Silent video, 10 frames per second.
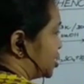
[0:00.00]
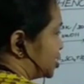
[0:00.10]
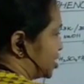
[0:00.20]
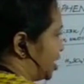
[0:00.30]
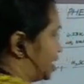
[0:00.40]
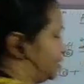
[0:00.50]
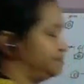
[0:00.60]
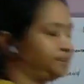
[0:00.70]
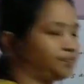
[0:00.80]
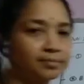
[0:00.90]
is taken.
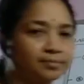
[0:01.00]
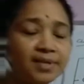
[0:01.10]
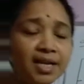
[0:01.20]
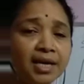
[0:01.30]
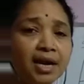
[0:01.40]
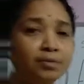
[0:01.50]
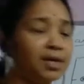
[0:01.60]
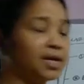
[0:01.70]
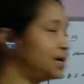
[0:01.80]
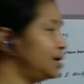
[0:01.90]
Now
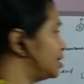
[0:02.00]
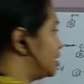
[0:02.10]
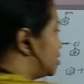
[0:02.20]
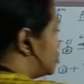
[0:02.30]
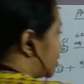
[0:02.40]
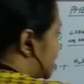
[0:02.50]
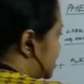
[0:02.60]
here you can